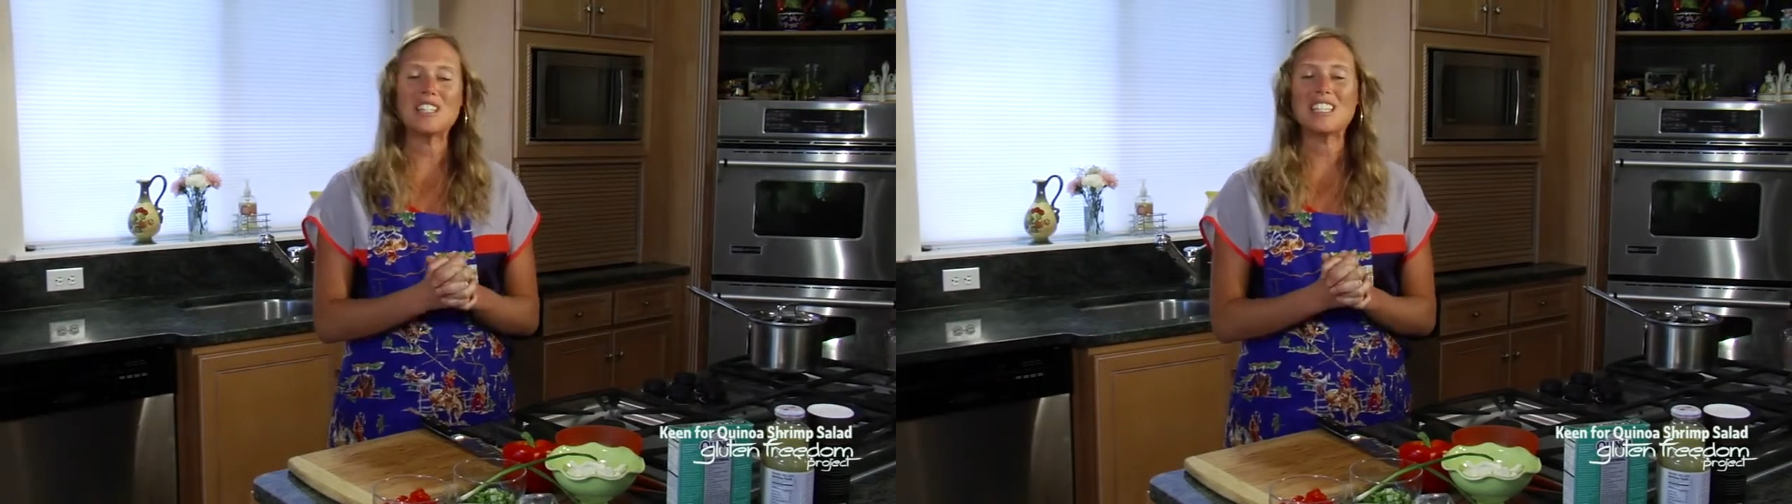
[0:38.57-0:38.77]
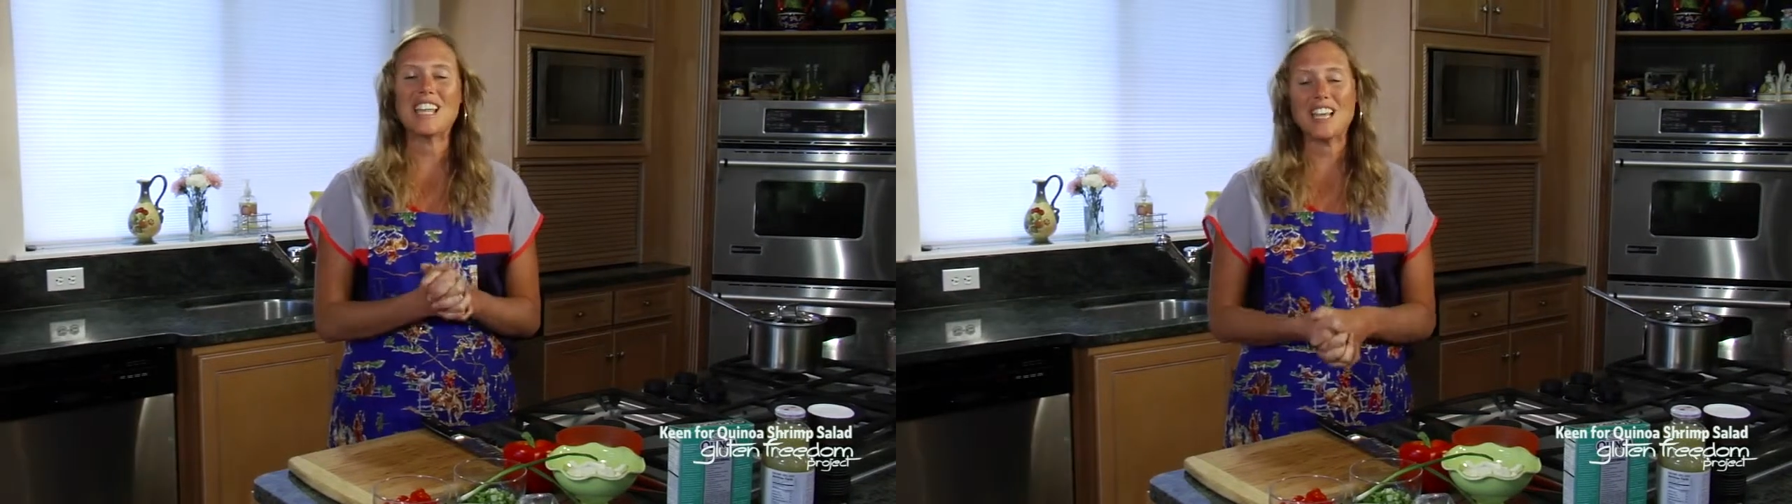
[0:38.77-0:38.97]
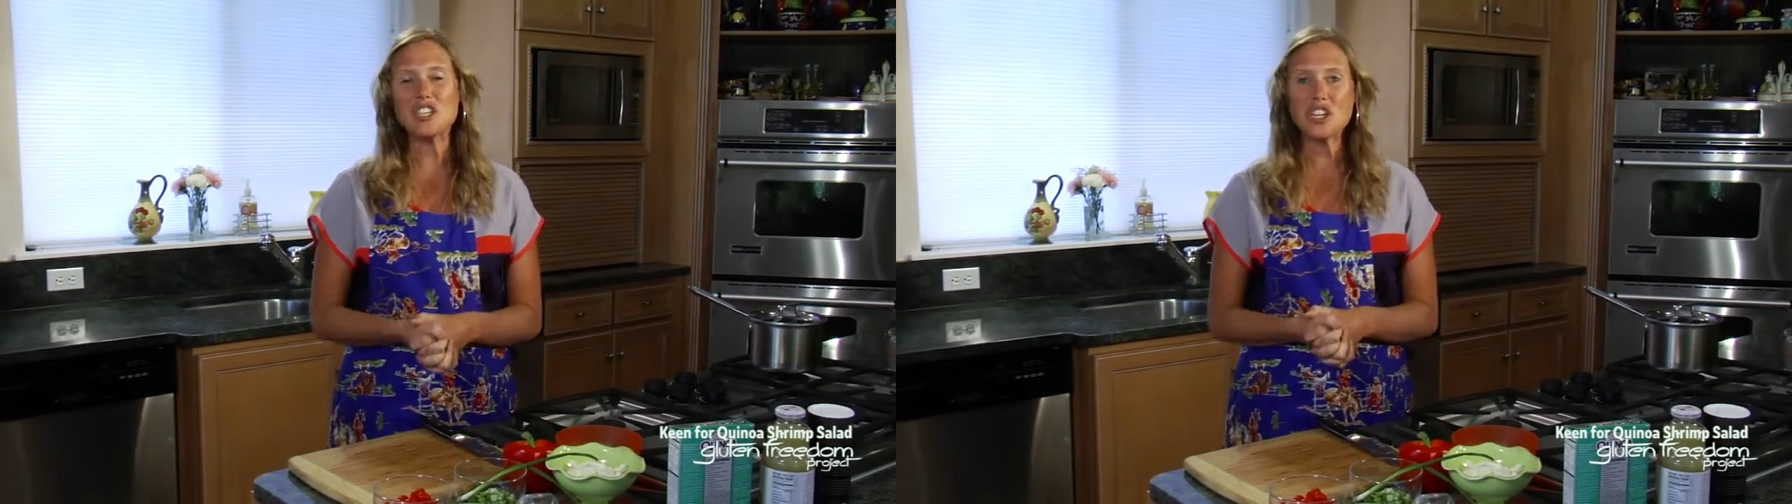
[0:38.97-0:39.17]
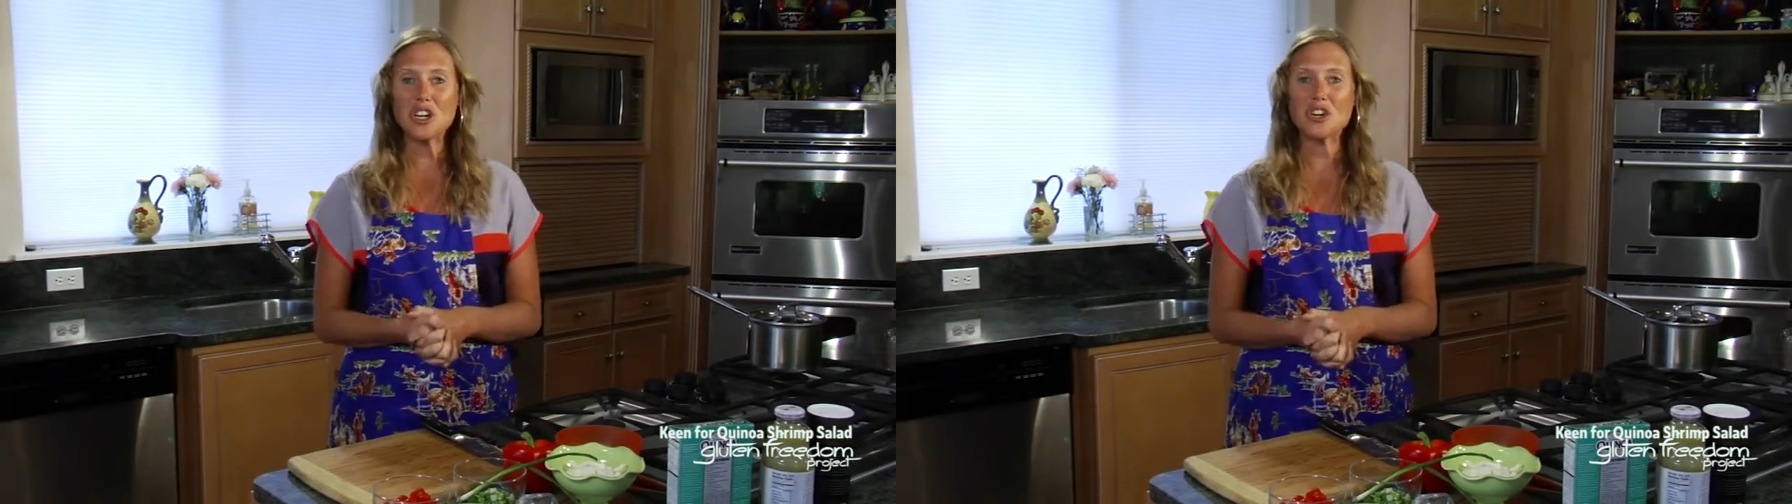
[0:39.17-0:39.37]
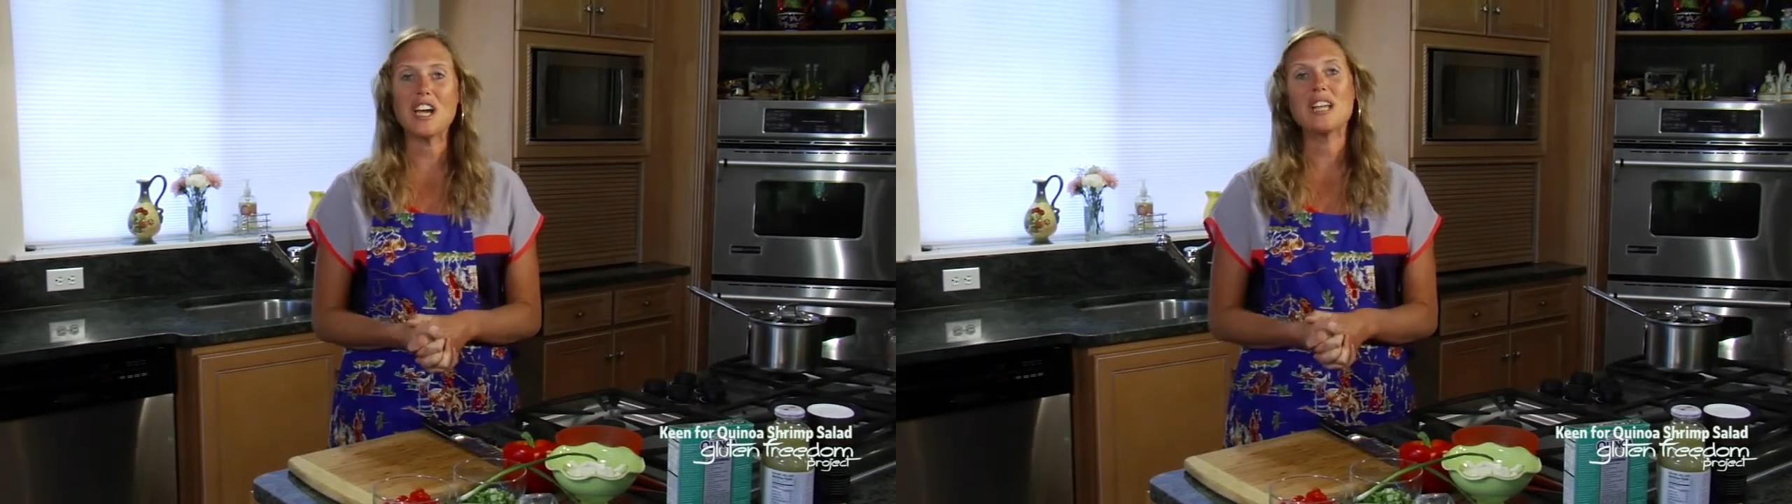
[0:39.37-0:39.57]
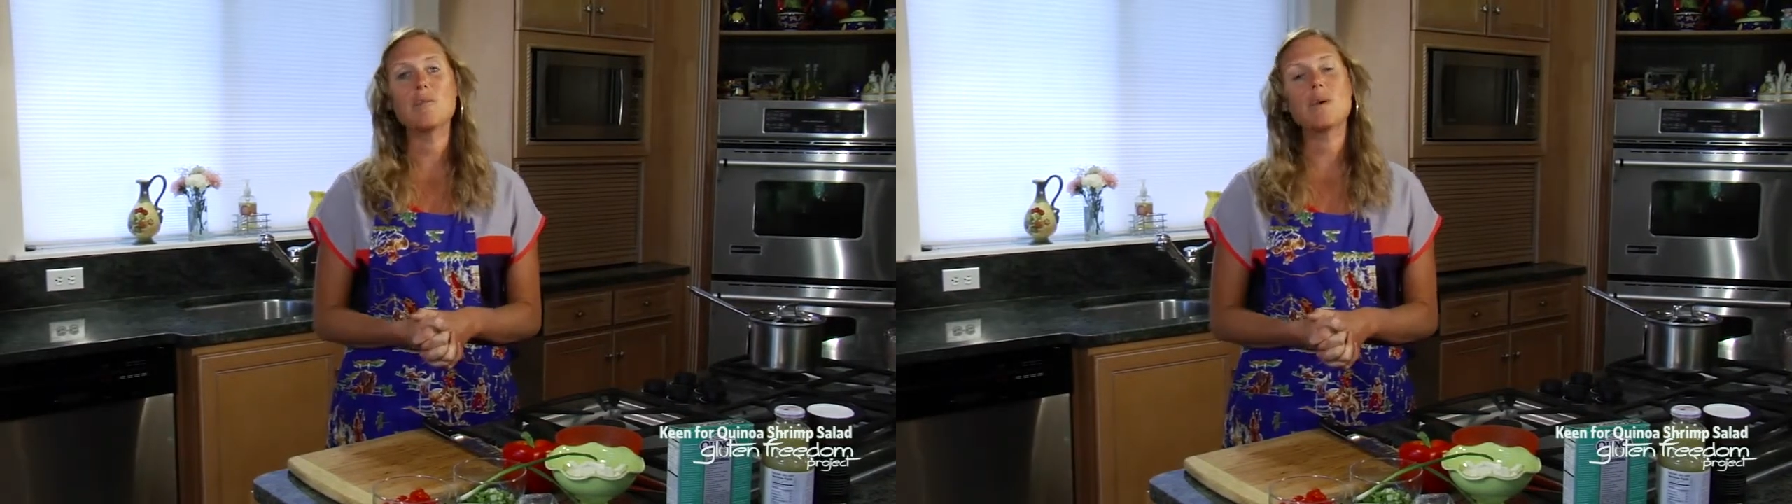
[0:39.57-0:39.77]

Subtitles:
It's an ancient grain,